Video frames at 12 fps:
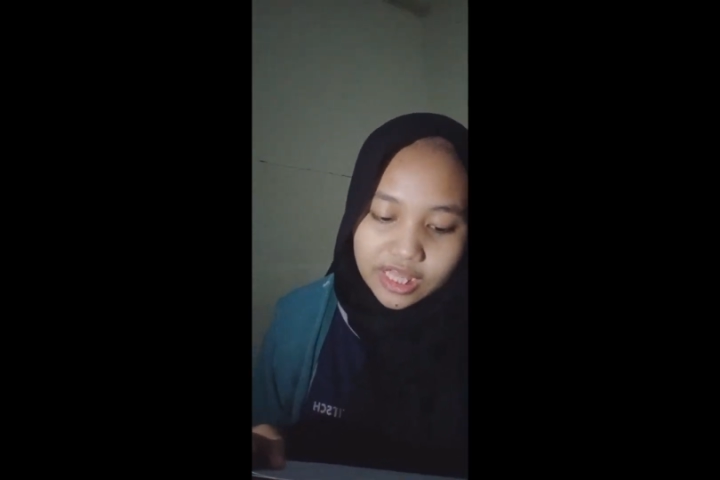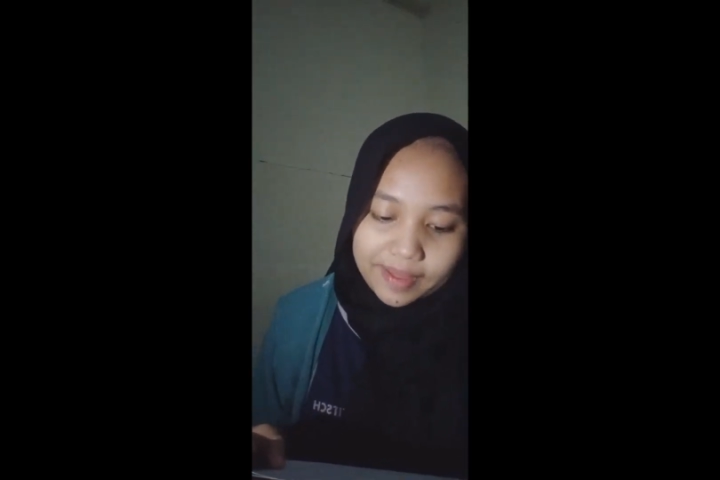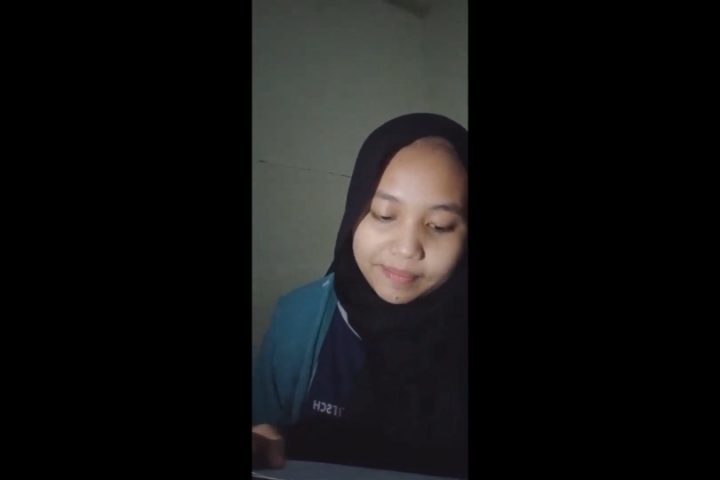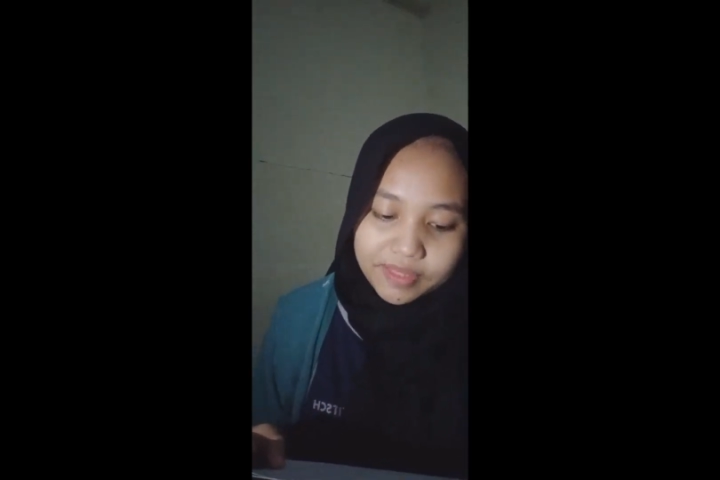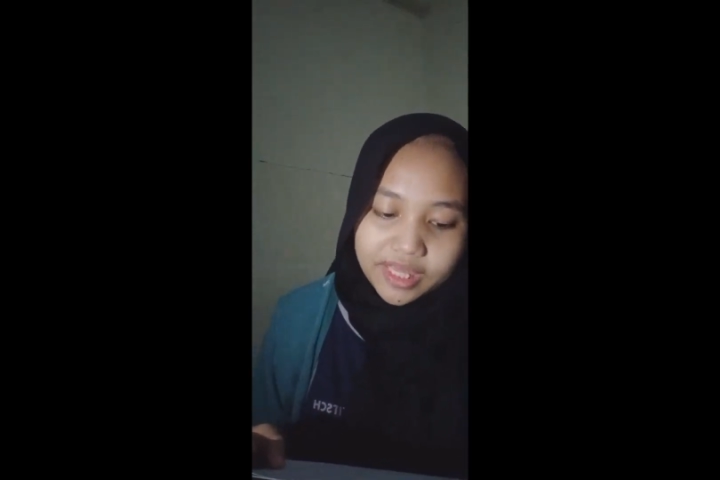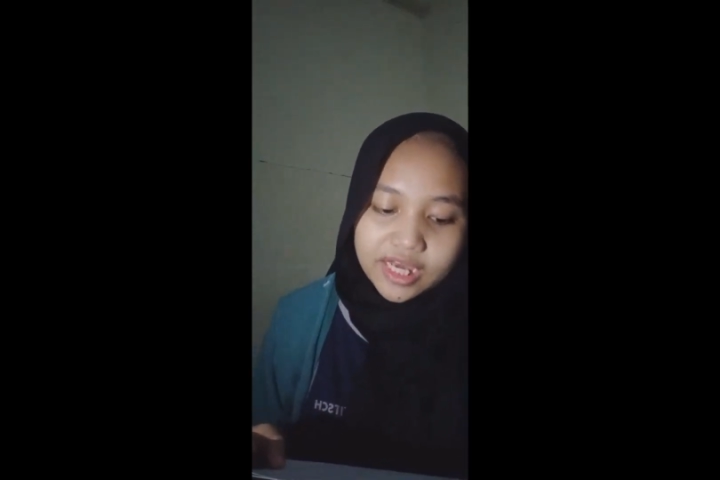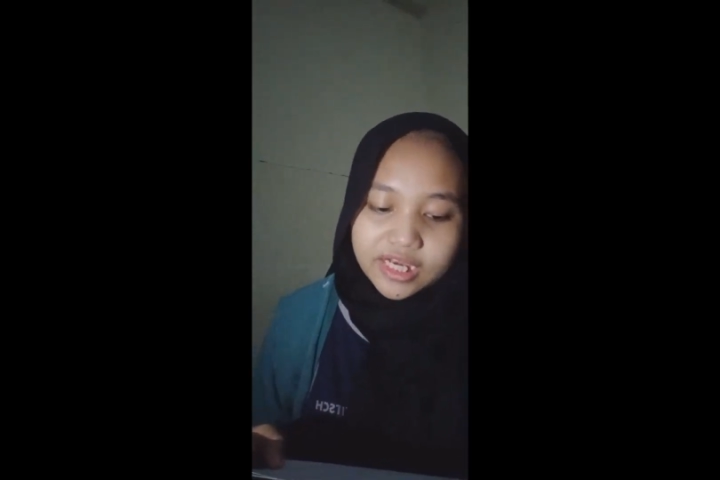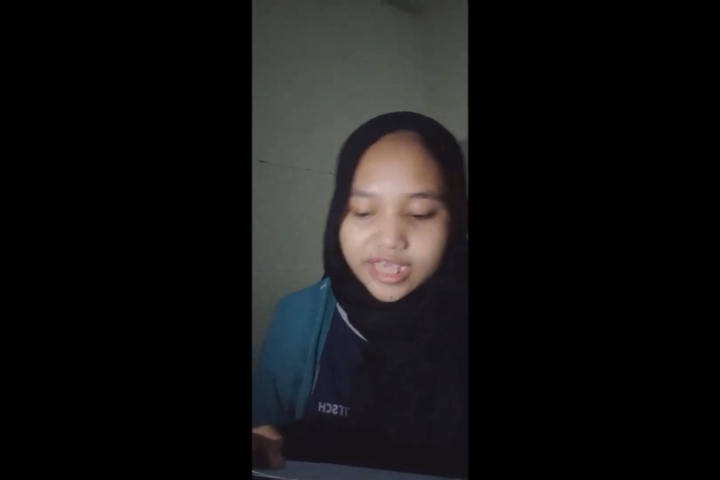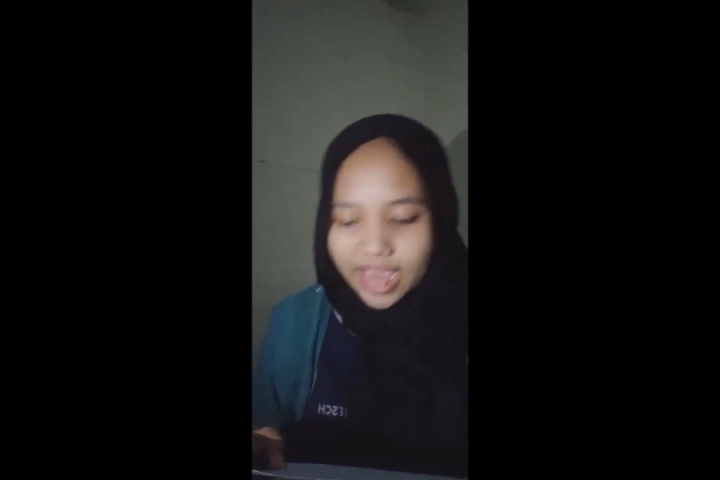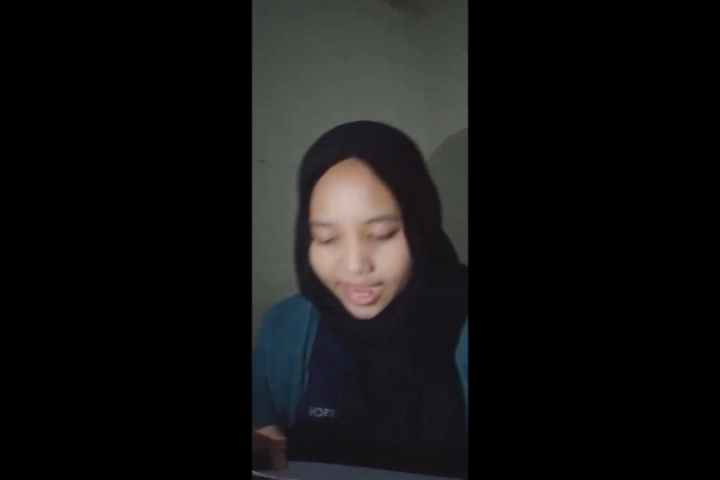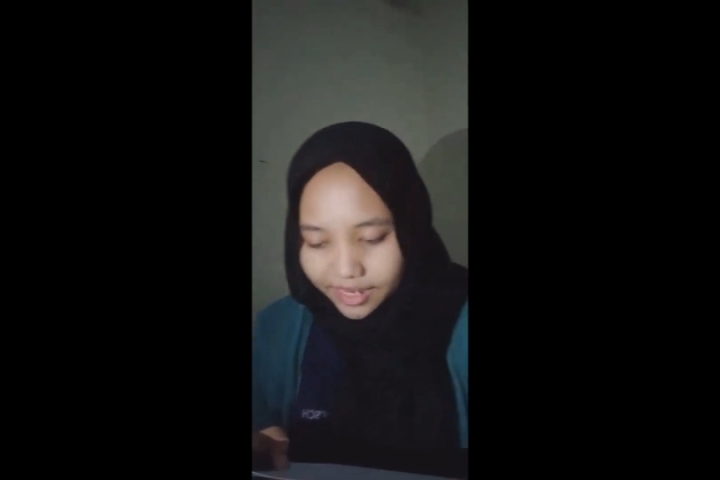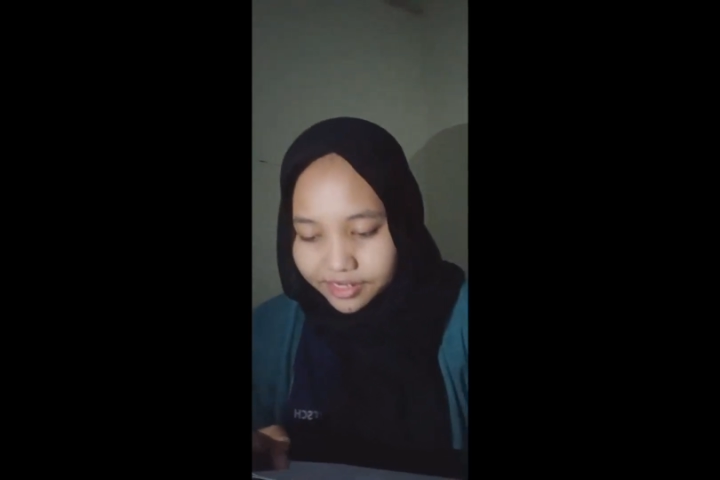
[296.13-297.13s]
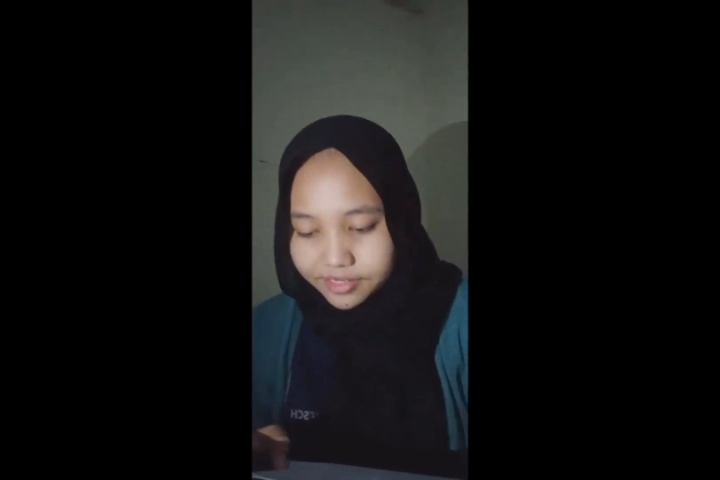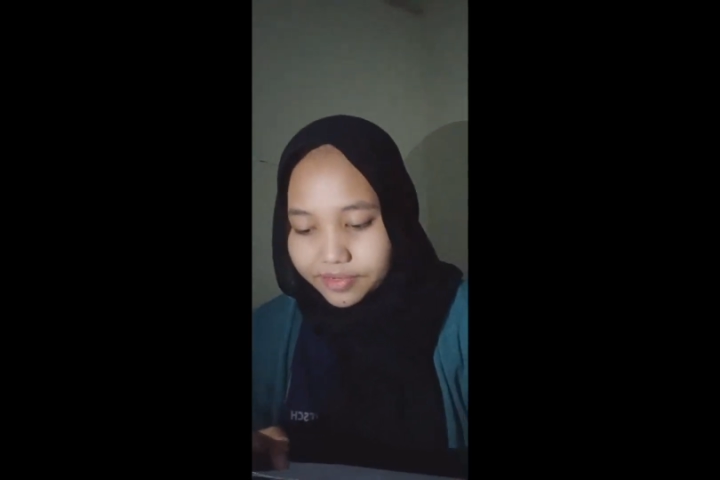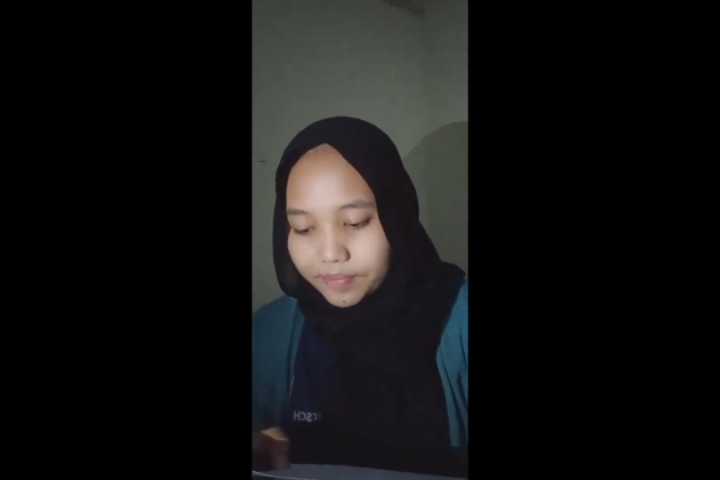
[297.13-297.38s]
empty again.